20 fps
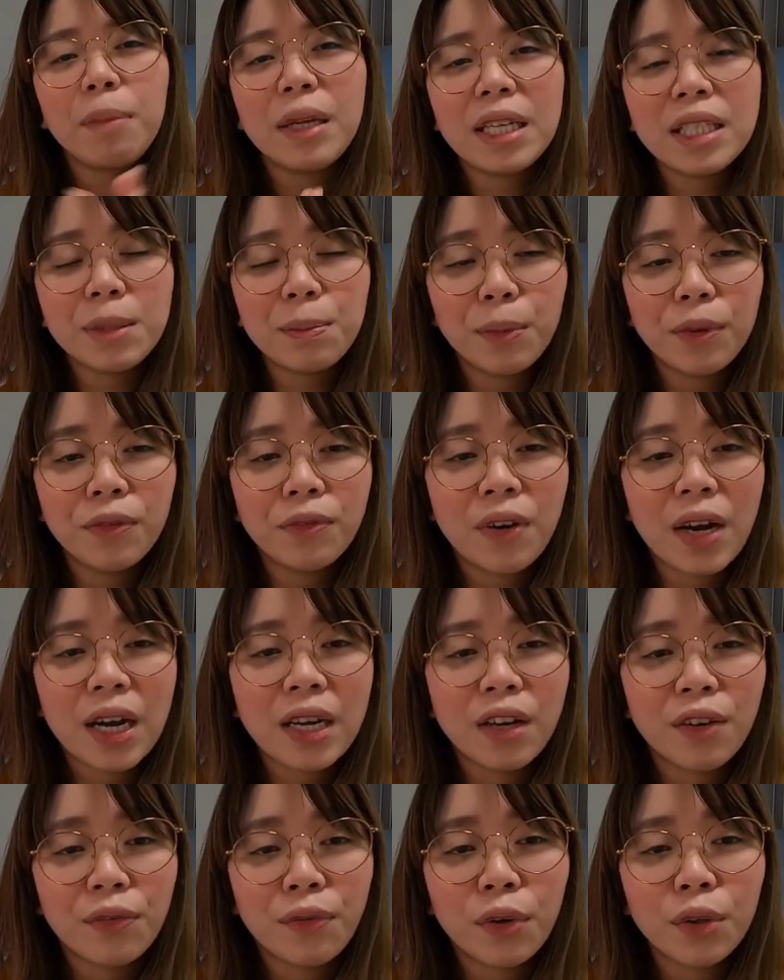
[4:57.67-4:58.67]
Please
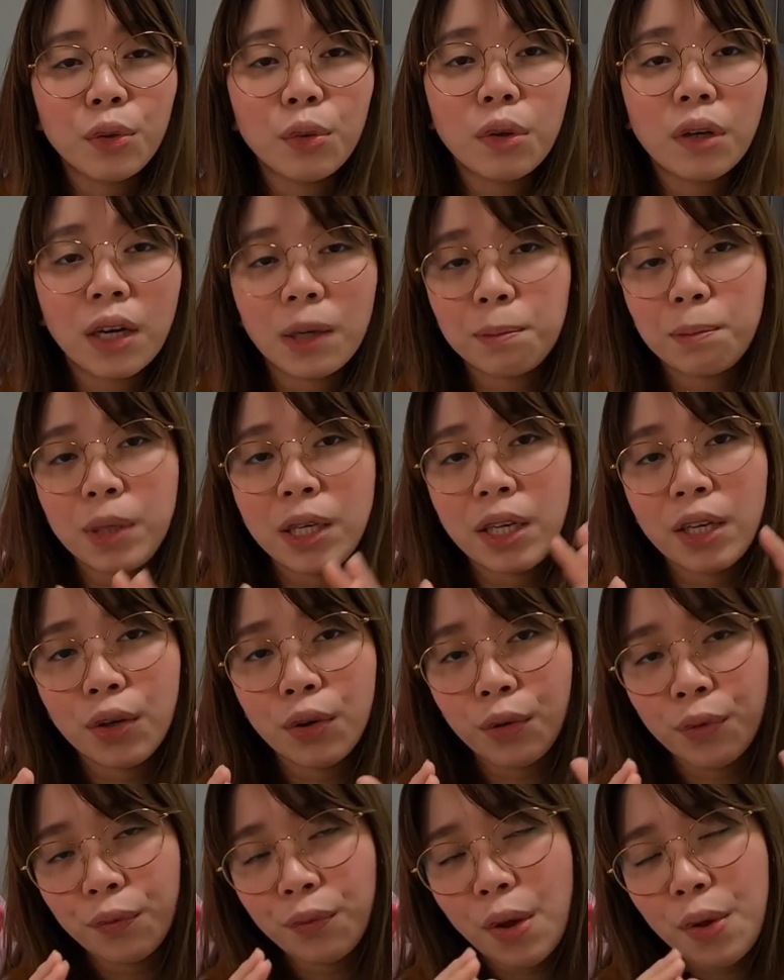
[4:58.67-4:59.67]
provide a photocopy
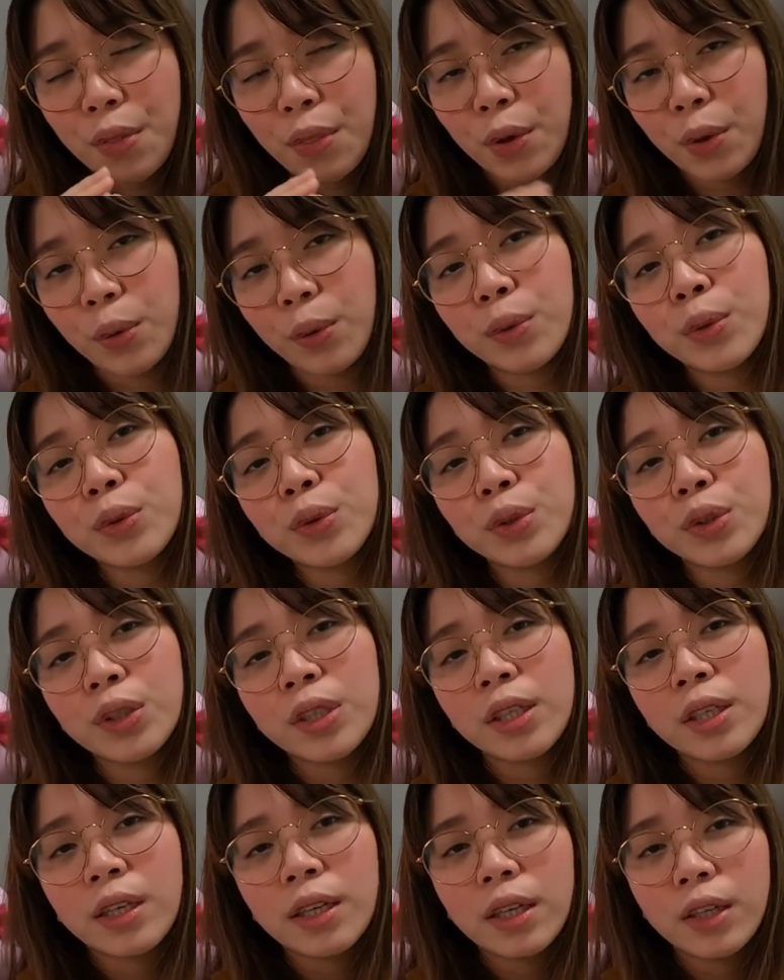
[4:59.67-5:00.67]
of those
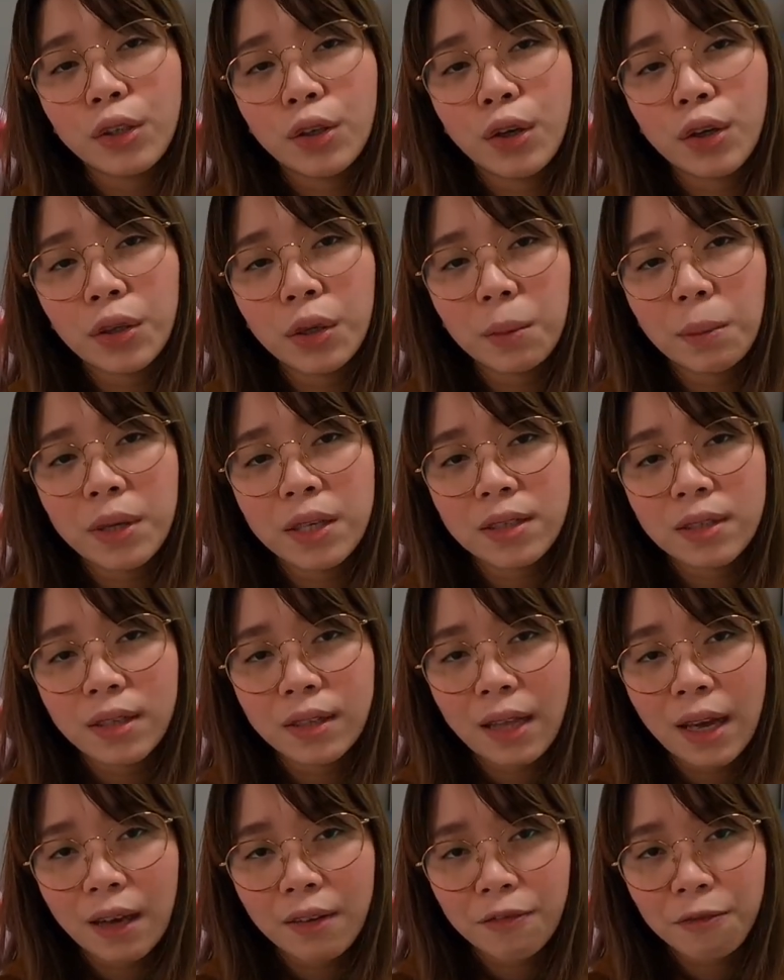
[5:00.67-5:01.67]
documents
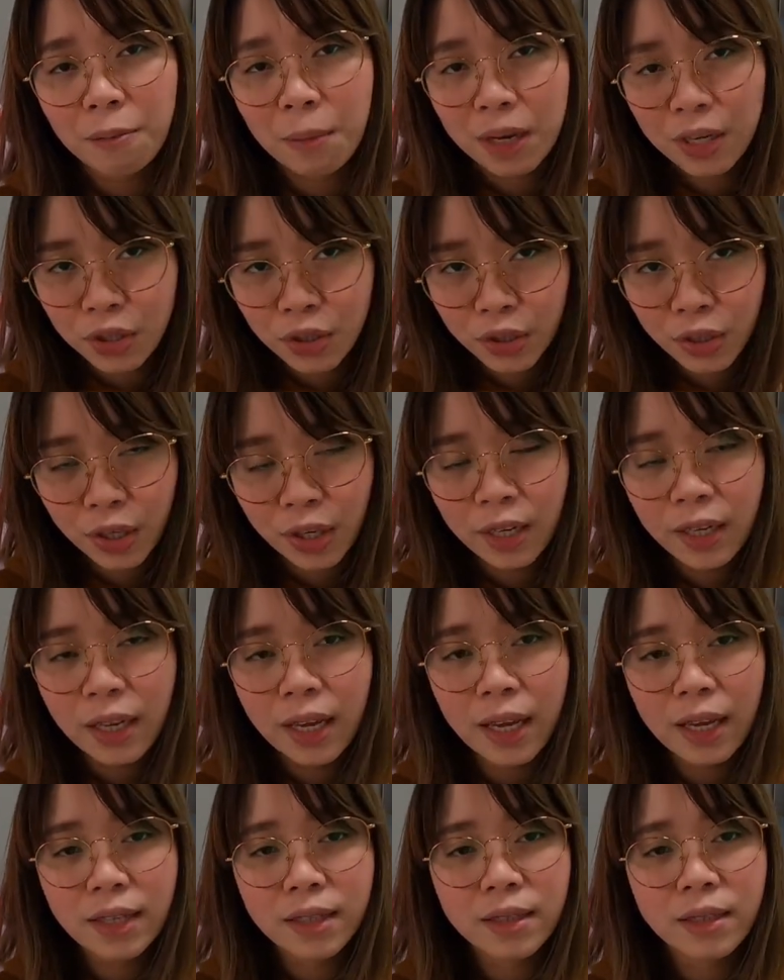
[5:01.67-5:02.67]
that I've
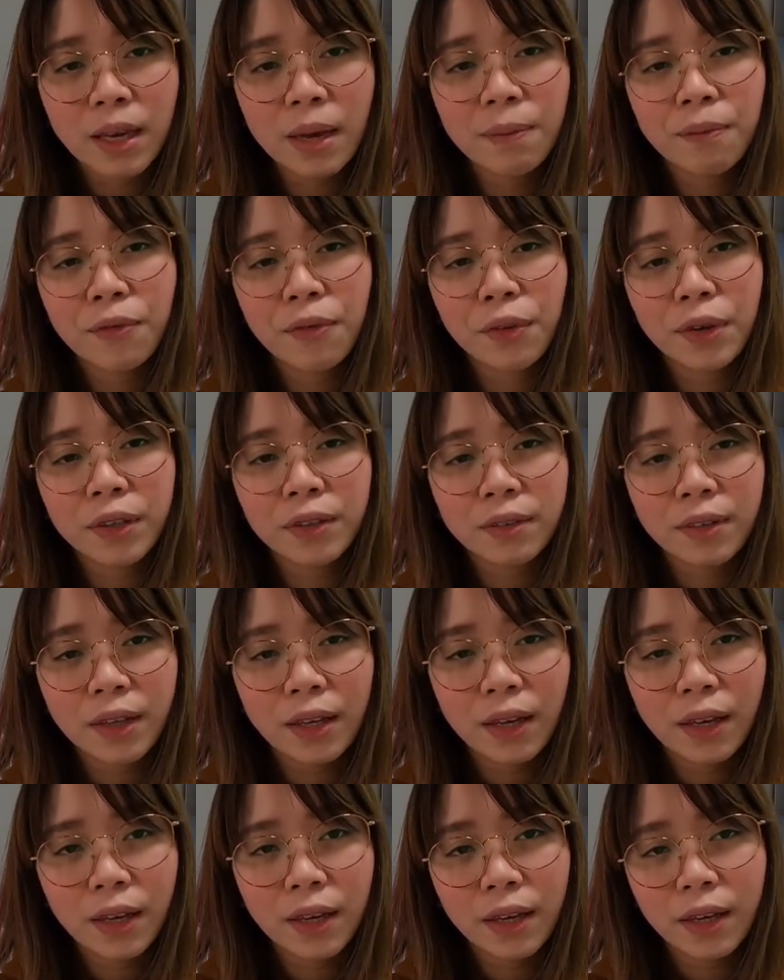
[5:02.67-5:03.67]
mentioned except for
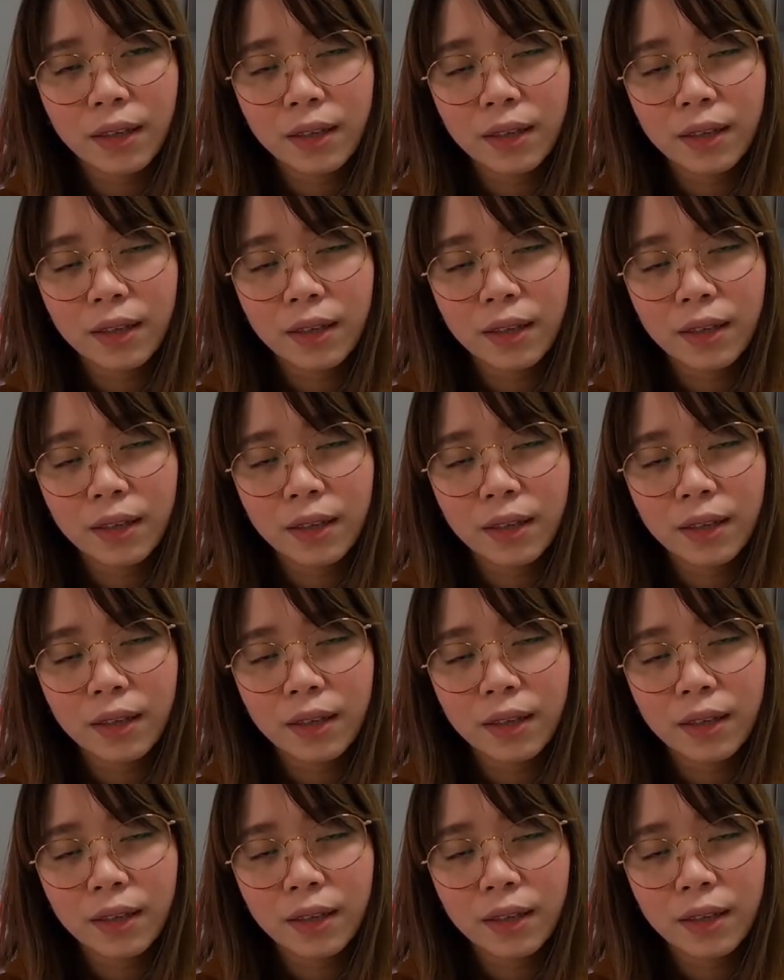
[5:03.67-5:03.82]
the